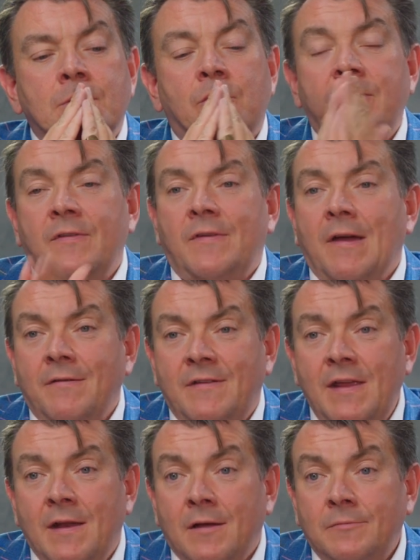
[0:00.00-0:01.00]

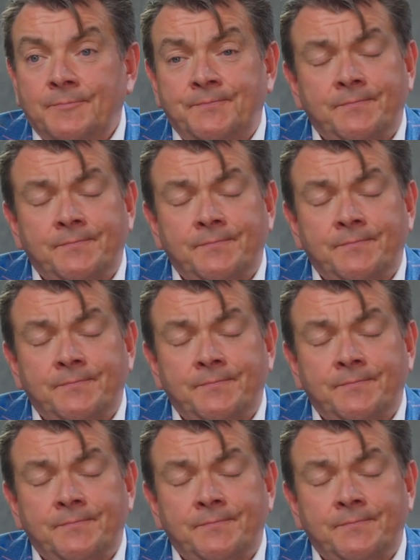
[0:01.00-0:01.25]
Tarantino.